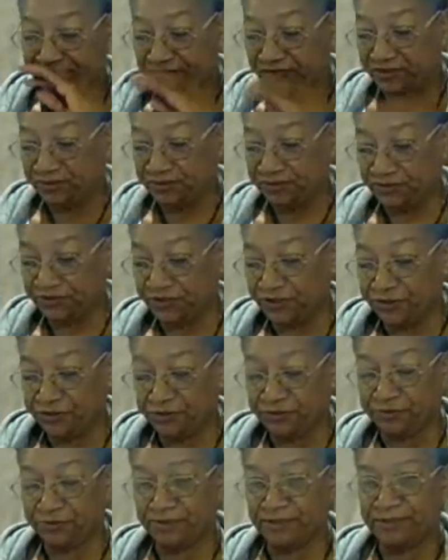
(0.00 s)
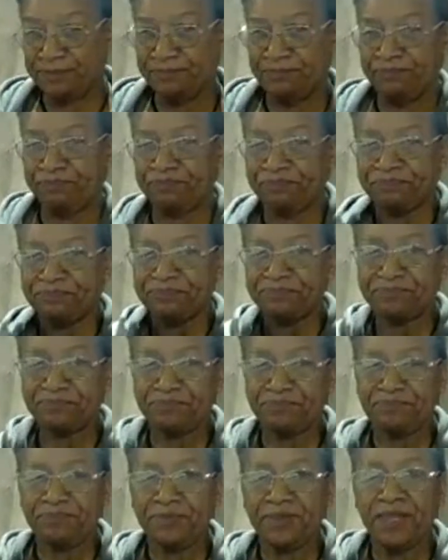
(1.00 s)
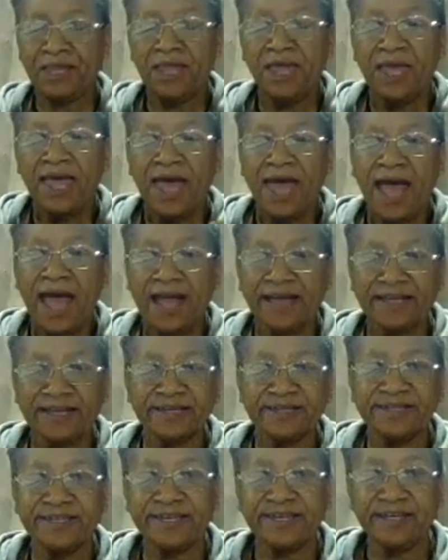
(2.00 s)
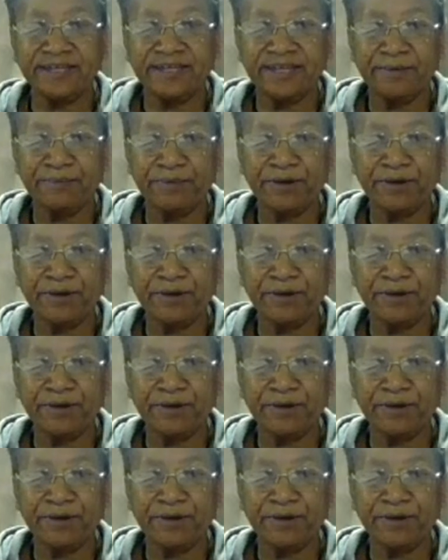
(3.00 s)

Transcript: Oh, excuse me. I can kill it.